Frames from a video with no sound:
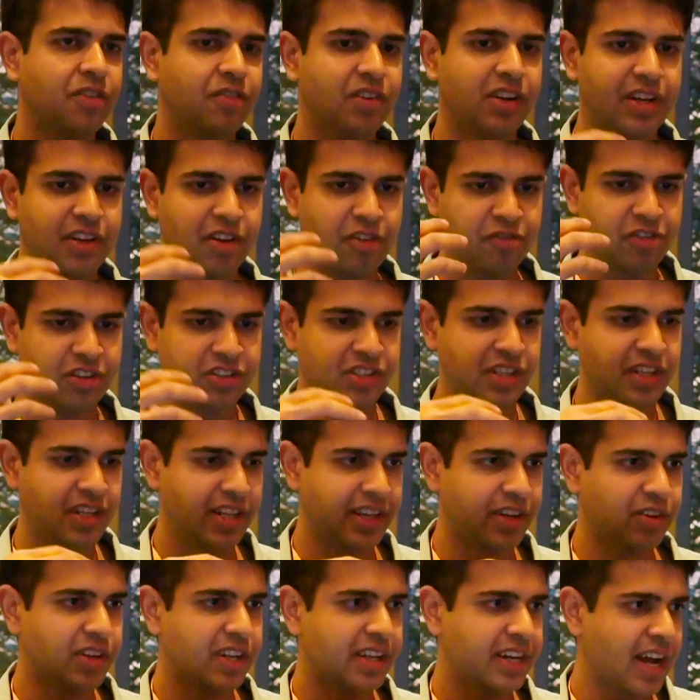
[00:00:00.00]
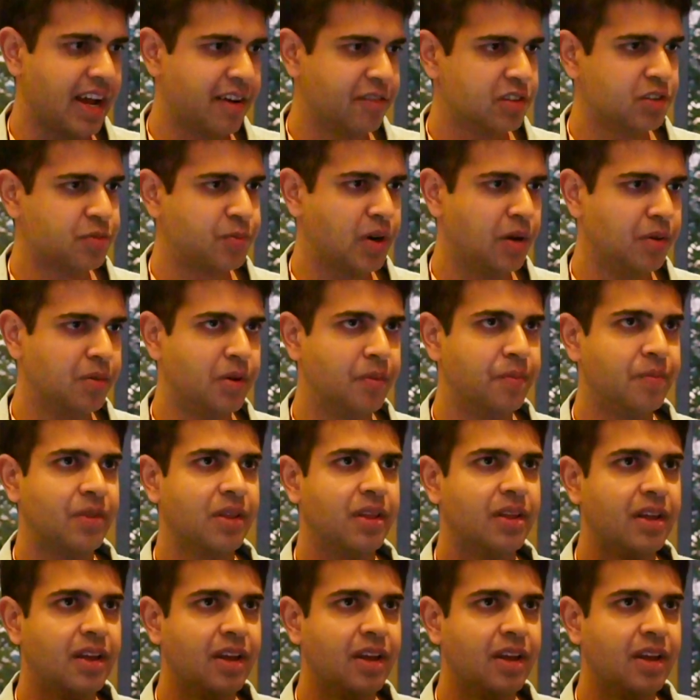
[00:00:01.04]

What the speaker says: Where like you're first thinking like, okay, like I have this problem,